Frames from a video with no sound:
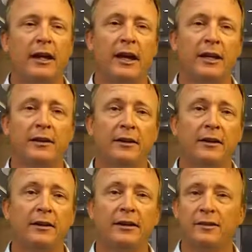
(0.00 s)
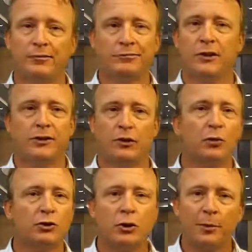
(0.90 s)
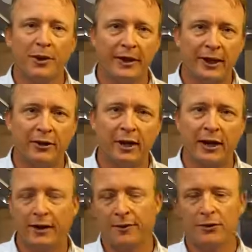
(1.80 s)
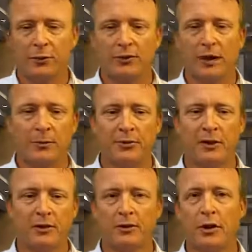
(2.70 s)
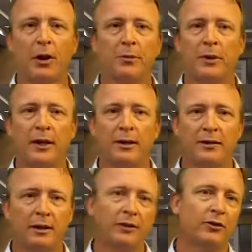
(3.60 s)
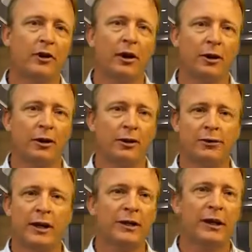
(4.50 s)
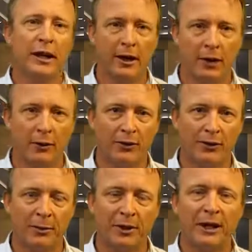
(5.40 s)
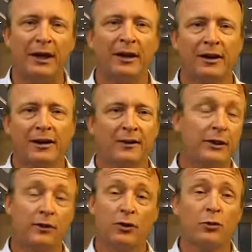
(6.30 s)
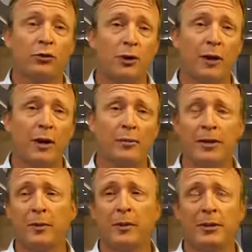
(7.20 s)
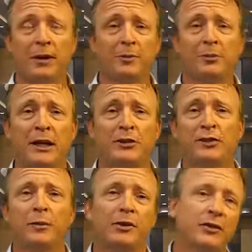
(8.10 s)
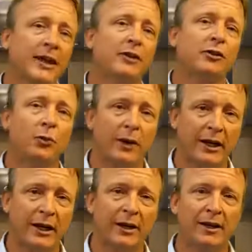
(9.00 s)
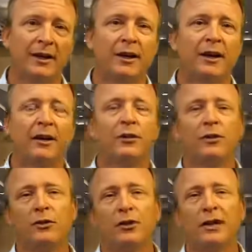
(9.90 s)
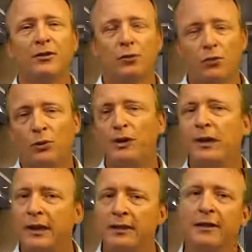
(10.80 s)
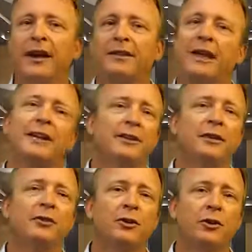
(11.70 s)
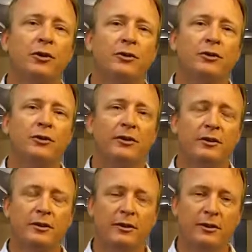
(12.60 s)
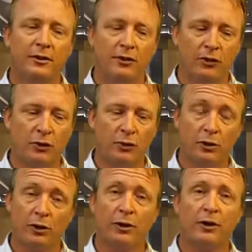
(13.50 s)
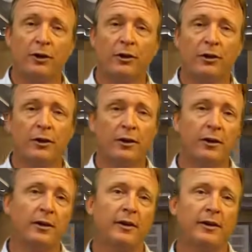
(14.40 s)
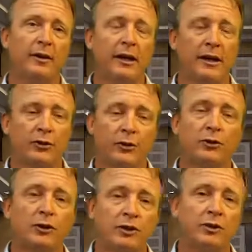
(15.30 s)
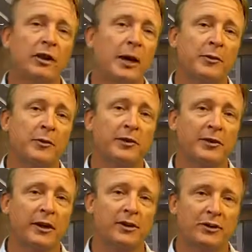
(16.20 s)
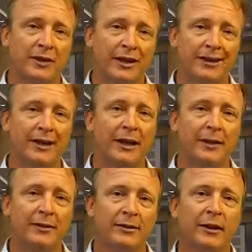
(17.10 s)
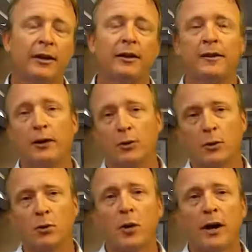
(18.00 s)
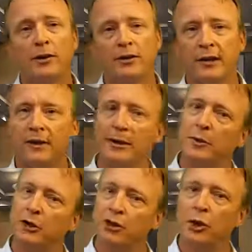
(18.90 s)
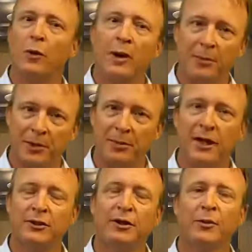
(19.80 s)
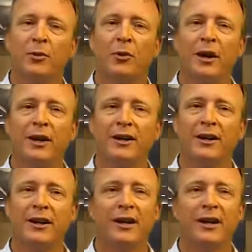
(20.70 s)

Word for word: they just don't show up on the internet. If someone types in carpet installer San Diego or something, they just don't show up. They might be page number 10 or 20. There, it's really not that difficult to learn the search engine optimization techniques that are required to get them to show up on page number one.